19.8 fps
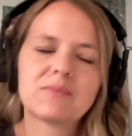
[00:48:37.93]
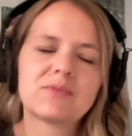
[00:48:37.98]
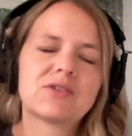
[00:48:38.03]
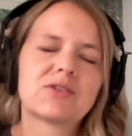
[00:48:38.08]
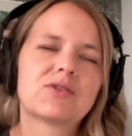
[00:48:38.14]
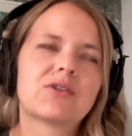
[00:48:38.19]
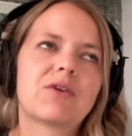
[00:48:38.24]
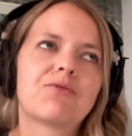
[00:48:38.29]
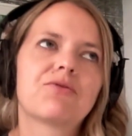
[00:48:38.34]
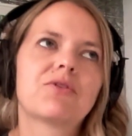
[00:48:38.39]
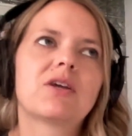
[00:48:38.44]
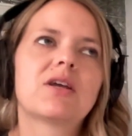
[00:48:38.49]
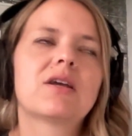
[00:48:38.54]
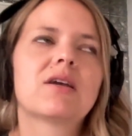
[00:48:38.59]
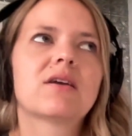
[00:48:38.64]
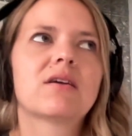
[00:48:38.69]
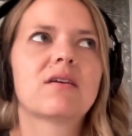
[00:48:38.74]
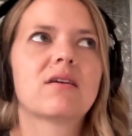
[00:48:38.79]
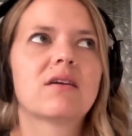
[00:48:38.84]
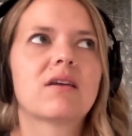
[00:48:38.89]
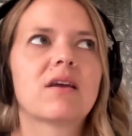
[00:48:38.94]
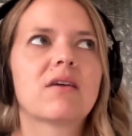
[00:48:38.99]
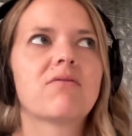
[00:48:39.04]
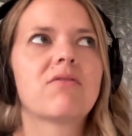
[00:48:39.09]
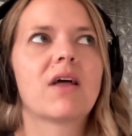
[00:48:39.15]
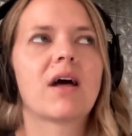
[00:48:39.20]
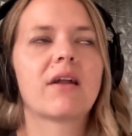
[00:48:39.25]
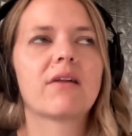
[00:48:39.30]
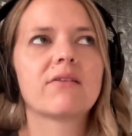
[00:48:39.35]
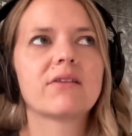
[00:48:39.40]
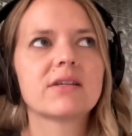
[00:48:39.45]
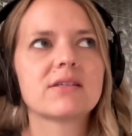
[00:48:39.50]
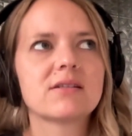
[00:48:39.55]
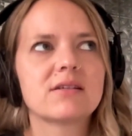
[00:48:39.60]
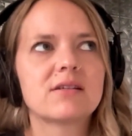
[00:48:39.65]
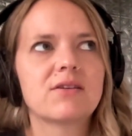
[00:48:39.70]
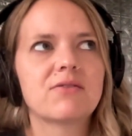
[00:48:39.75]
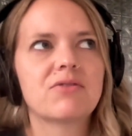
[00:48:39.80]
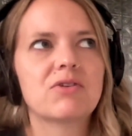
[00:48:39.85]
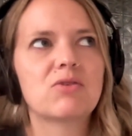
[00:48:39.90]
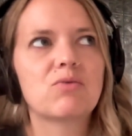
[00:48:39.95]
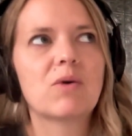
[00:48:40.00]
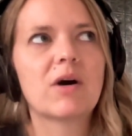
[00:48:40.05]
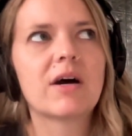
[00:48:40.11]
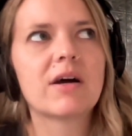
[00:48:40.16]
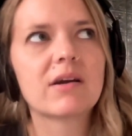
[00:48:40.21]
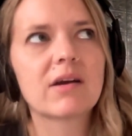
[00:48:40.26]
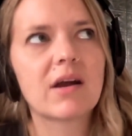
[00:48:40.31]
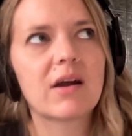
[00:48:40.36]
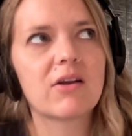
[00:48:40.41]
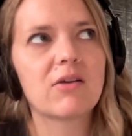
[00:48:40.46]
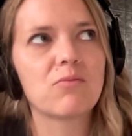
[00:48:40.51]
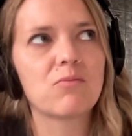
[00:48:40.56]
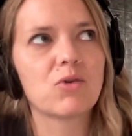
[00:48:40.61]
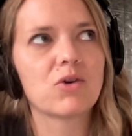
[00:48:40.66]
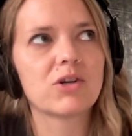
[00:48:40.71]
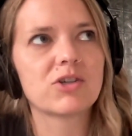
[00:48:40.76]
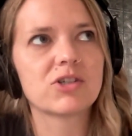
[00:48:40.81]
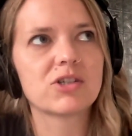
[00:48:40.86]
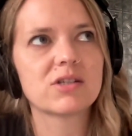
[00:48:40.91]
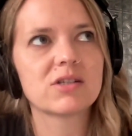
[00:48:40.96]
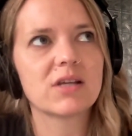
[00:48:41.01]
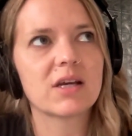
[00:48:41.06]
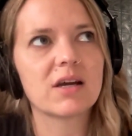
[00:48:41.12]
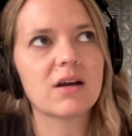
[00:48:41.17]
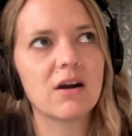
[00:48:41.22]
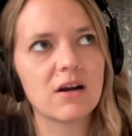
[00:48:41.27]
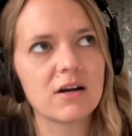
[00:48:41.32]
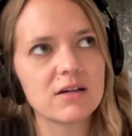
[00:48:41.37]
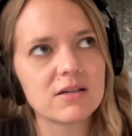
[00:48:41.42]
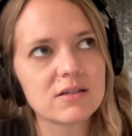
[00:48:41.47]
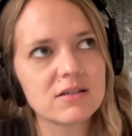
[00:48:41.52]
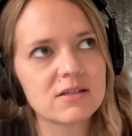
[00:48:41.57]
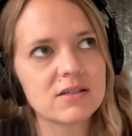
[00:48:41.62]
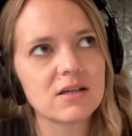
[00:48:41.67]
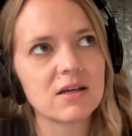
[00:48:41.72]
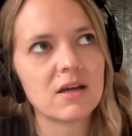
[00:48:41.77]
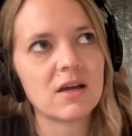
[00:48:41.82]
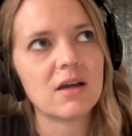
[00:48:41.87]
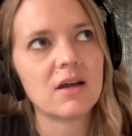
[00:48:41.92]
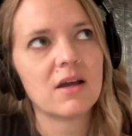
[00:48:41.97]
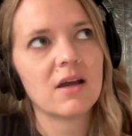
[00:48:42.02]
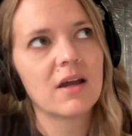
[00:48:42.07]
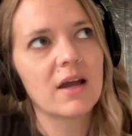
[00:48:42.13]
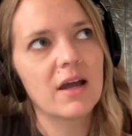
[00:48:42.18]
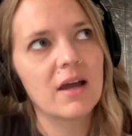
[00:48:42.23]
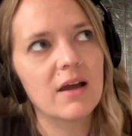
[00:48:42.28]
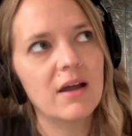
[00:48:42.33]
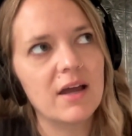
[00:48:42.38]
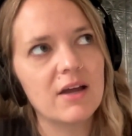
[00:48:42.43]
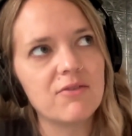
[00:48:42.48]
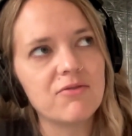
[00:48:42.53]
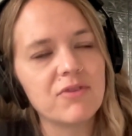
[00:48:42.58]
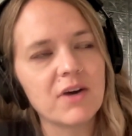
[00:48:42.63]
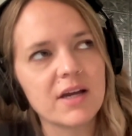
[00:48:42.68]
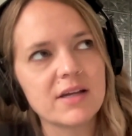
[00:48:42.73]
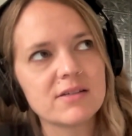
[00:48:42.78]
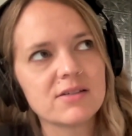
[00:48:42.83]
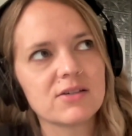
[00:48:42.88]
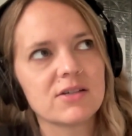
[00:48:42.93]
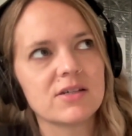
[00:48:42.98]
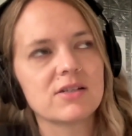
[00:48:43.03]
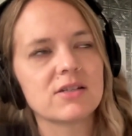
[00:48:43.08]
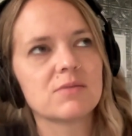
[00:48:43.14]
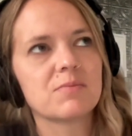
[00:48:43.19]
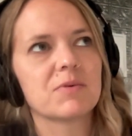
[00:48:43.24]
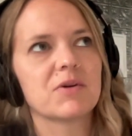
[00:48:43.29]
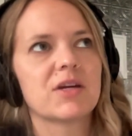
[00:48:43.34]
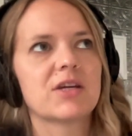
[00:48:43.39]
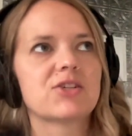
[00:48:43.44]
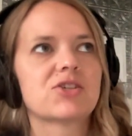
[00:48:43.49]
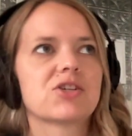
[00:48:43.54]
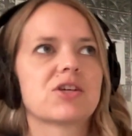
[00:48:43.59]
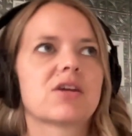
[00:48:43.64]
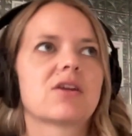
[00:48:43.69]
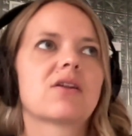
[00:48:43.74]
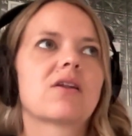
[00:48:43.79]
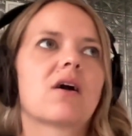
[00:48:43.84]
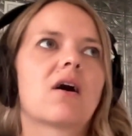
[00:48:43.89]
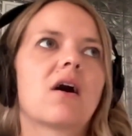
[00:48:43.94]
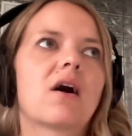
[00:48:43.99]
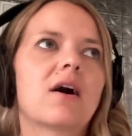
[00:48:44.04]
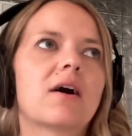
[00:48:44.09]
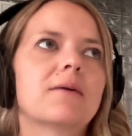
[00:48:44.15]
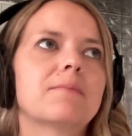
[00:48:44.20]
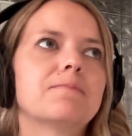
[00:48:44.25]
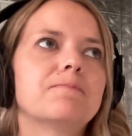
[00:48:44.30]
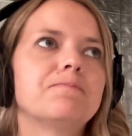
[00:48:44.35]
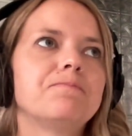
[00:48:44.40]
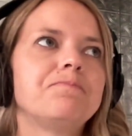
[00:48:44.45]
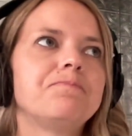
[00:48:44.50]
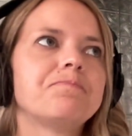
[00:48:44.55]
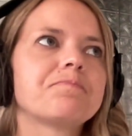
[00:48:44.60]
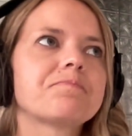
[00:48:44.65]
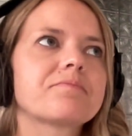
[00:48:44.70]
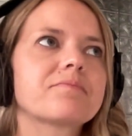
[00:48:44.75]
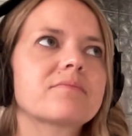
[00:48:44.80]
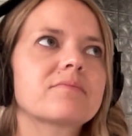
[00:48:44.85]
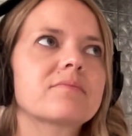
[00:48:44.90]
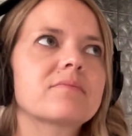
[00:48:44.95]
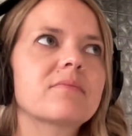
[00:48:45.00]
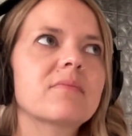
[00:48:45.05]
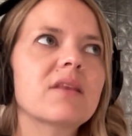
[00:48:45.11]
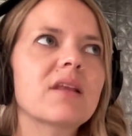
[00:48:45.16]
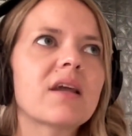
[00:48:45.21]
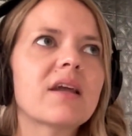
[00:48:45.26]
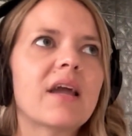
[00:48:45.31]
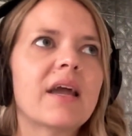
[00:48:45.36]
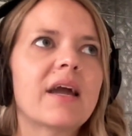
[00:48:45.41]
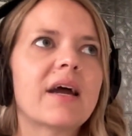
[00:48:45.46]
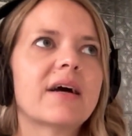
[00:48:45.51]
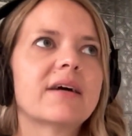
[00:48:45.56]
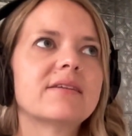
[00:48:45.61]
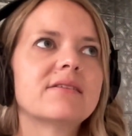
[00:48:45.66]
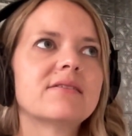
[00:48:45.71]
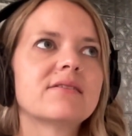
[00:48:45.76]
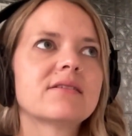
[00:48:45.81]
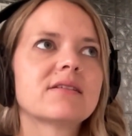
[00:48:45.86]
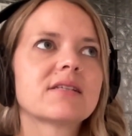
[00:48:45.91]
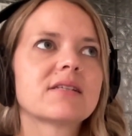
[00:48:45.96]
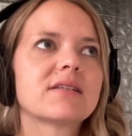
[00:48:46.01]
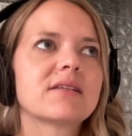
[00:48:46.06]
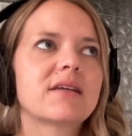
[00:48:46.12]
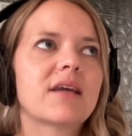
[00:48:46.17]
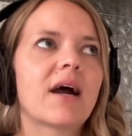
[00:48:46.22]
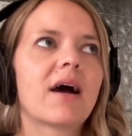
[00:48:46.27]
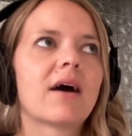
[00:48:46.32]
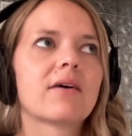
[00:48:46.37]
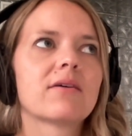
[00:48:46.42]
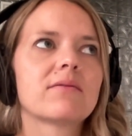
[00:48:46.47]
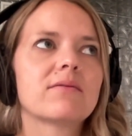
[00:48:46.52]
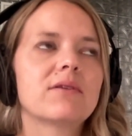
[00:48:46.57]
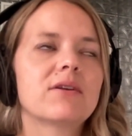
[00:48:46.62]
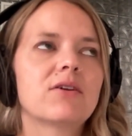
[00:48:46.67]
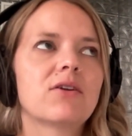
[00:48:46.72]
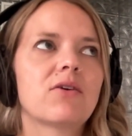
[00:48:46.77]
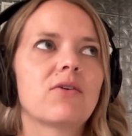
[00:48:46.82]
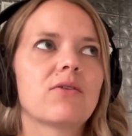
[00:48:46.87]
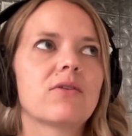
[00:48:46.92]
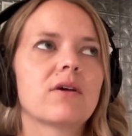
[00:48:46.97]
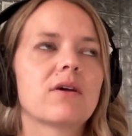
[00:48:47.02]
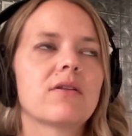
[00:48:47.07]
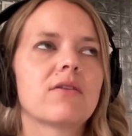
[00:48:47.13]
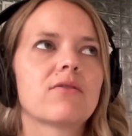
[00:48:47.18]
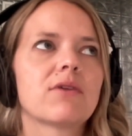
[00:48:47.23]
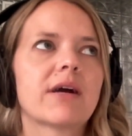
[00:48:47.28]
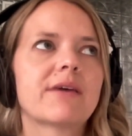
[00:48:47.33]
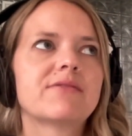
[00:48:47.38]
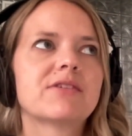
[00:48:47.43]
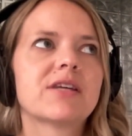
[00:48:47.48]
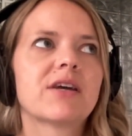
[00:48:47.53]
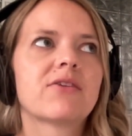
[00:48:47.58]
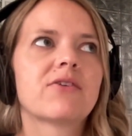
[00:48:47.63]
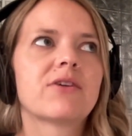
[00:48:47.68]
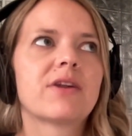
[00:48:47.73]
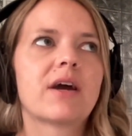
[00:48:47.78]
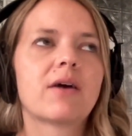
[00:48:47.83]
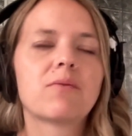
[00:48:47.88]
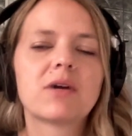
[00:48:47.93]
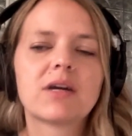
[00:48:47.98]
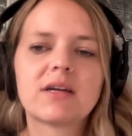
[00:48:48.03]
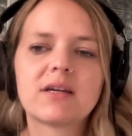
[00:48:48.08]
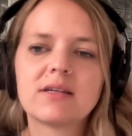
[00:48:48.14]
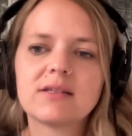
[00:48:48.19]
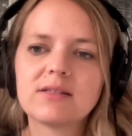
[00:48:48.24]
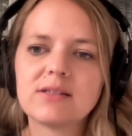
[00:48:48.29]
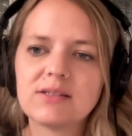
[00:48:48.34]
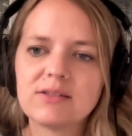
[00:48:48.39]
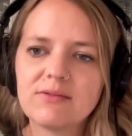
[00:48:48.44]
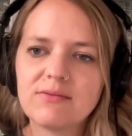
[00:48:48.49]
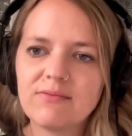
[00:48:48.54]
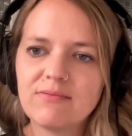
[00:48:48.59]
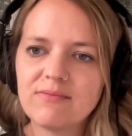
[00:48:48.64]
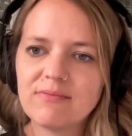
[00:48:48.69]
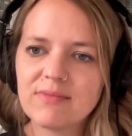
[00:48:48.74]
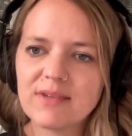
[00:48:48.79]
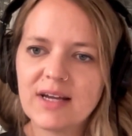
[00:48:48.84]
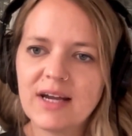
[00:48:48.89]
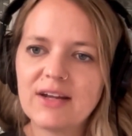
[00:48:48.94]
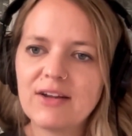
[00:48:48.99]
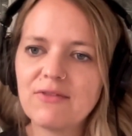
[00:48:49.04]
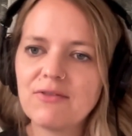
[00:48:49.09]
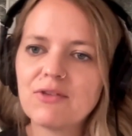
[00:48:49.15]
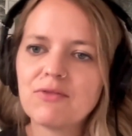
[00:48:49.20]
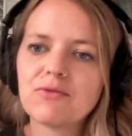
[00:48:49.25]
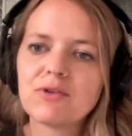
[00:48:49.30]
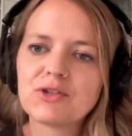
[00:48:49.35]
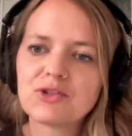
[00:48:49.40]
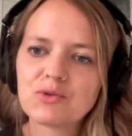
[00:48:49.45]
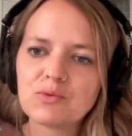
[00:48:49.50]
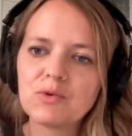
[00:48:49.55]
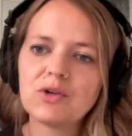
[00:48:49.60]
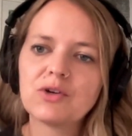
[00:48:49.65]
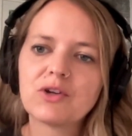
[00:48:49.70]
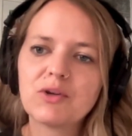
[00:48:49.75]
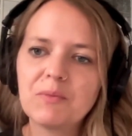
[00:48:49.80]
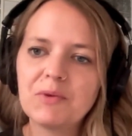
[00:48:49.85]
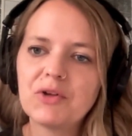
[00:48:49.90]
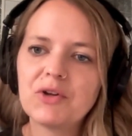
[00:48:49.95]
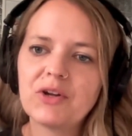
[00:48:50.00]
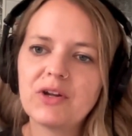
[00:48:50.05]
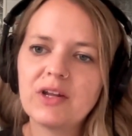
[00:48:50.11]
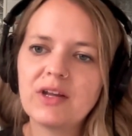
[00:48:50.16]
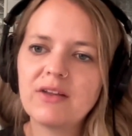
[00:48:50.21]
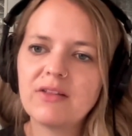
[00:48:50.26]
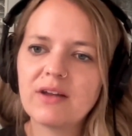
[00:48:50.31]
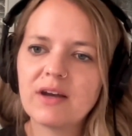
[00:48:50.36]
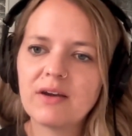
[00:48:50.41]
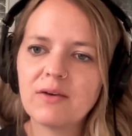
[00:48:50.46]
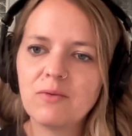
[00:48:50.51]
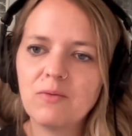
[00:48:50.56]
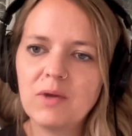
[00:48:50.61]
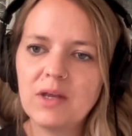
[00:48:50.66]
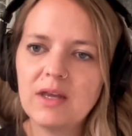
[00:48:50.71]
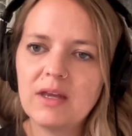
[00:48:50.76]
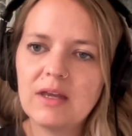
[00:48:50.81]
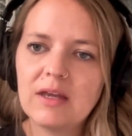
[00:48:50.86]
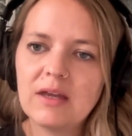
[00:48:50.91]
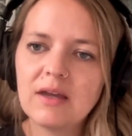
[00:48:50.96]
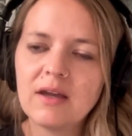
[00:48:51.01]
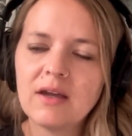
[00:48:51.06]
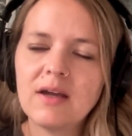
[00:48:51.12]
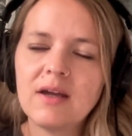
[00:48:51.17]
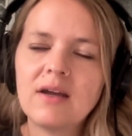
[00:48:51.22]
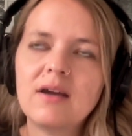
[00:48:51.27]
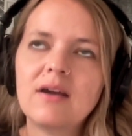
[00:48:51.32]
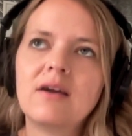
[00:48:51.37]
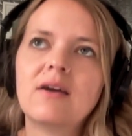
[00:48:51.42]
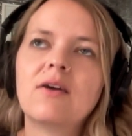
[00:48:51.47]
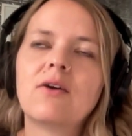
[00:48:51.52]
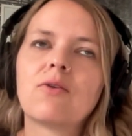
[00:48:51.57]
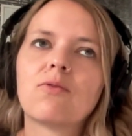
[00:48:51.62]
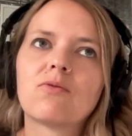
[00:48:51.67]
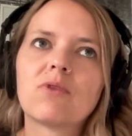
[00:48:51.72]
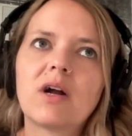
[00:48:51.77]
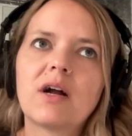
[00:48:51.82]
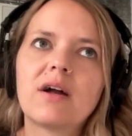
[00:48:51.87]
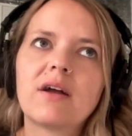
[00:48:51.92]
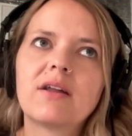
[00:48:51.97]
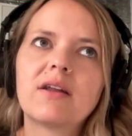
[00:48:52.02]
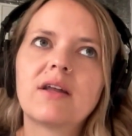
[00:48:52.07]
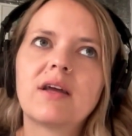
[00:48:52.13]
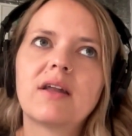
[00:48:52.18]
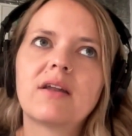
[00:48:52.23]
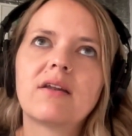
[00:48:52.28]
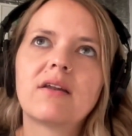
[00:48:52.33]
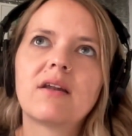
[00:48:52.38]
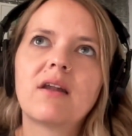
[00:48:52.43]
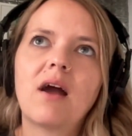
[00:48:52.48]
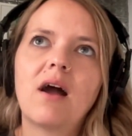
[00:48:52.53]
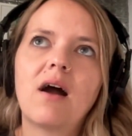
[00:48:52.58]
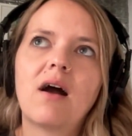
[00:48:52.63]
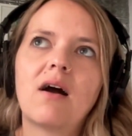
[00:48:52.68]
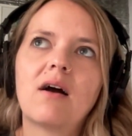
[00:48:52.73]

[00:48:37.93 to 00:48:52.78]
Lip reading: So definitely give that a listen if you want kind of more just like art advice or inspiration. And yeah, you know, the Thrive Together Network is kind of the virtual community that we run, and